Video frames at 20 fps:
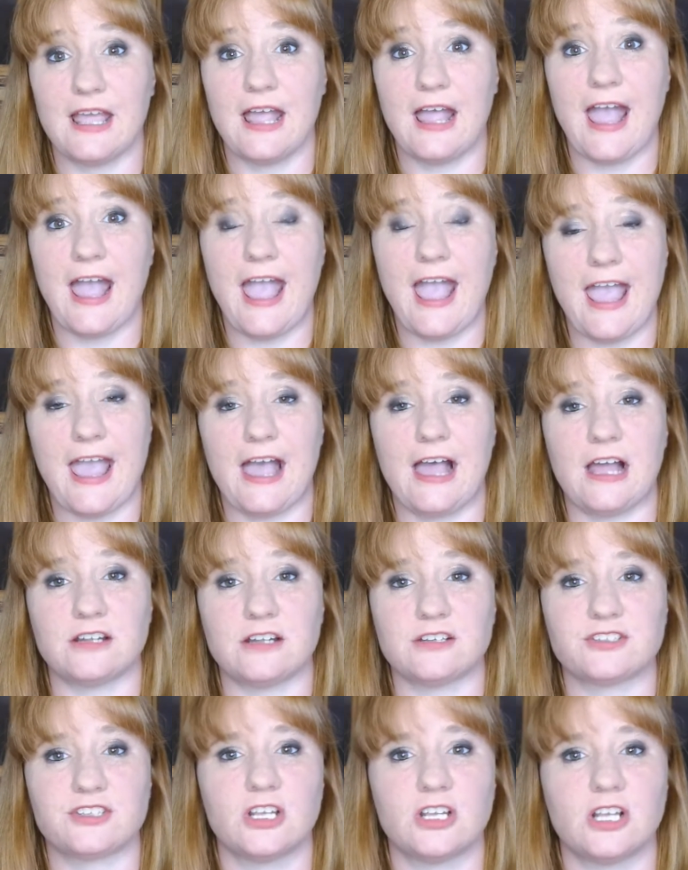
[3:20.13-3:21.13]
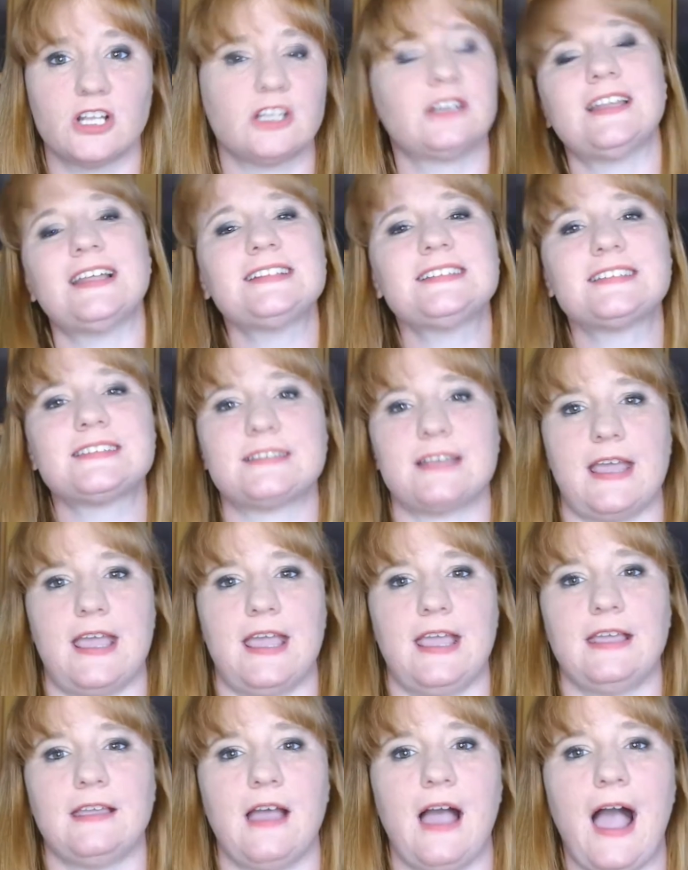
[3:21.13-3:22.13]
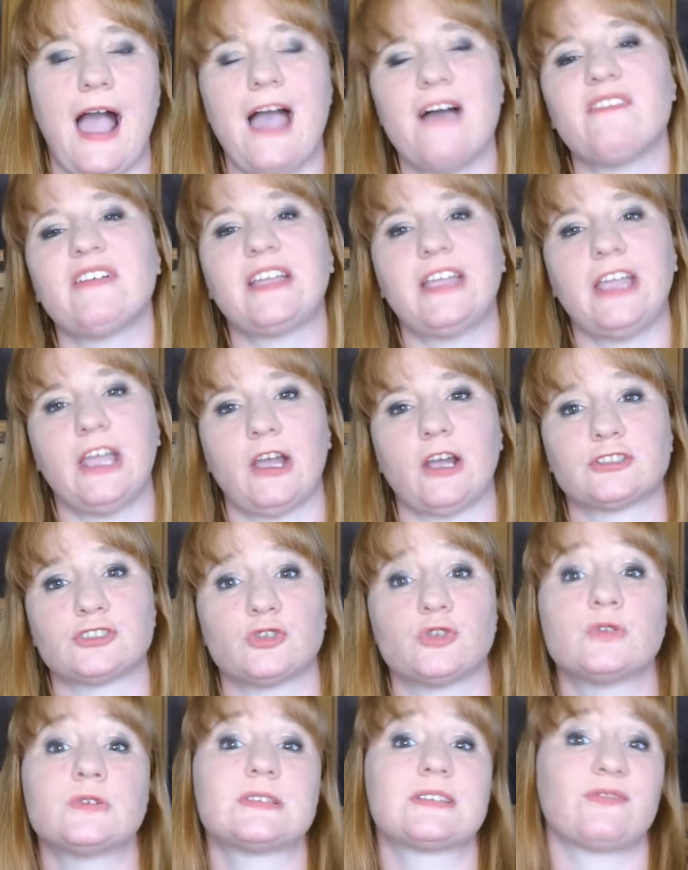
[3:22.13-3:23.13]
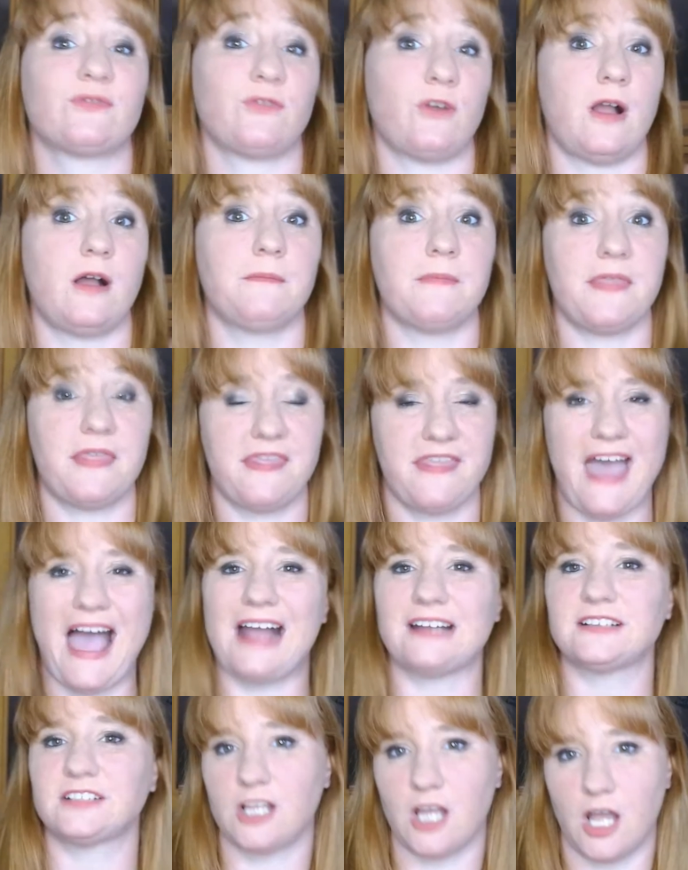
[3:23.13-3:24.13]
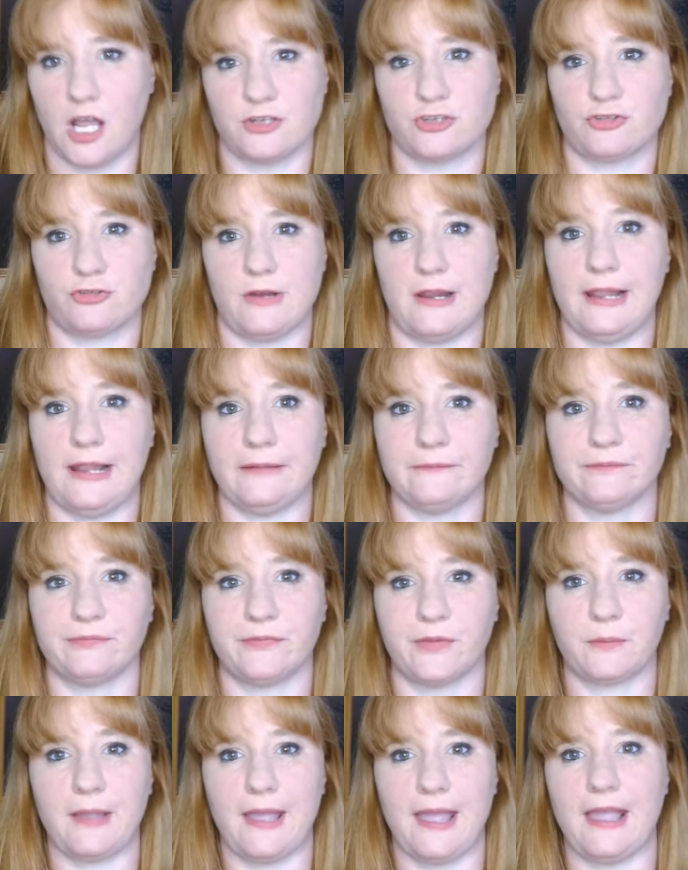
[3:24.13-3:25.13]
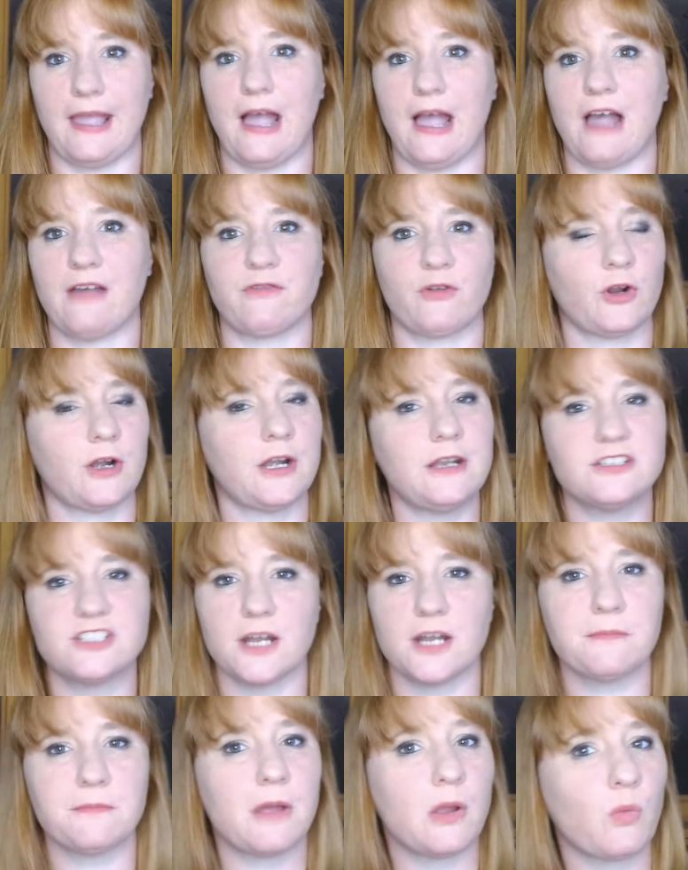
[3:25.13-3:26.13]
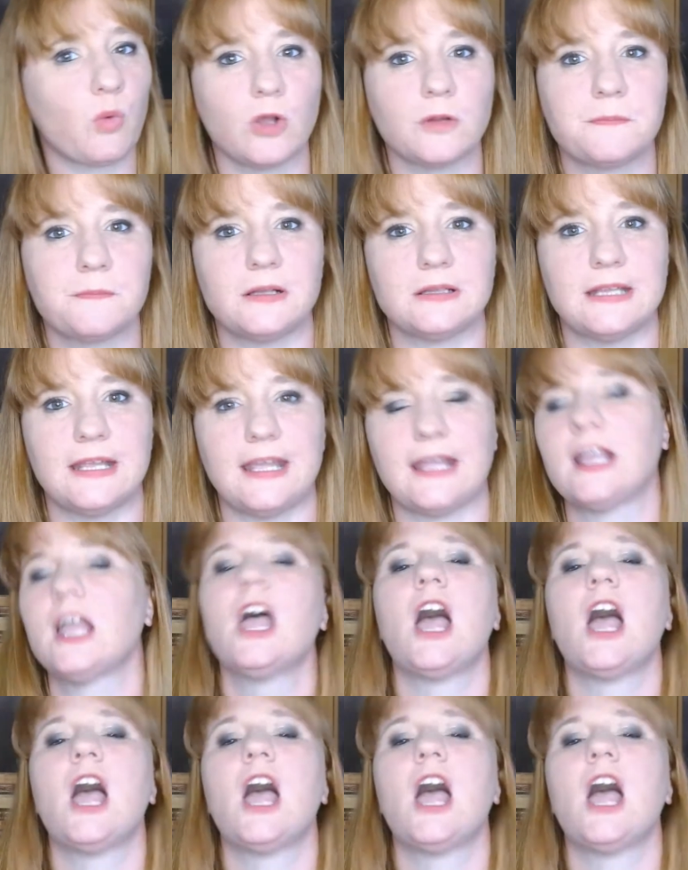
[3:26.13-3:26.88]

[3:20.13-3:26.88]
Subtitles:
And let's say I have a character who's from that country, okay? I've already done my world building.